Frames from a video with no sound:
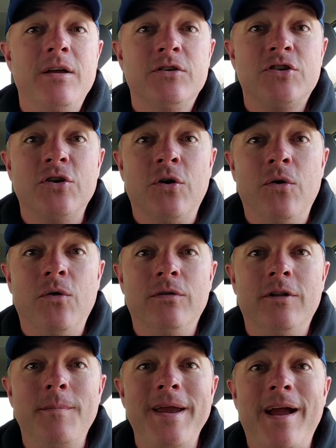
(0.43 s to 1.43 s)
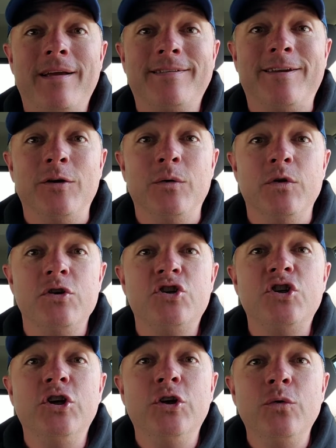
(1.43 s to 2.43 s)
So let me ask you
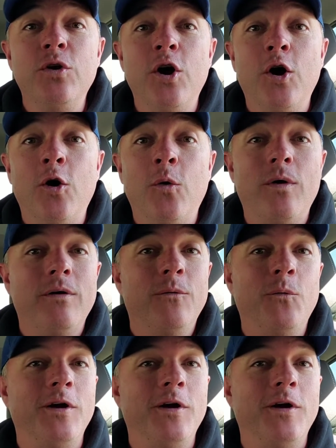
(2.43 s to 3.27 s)
do you know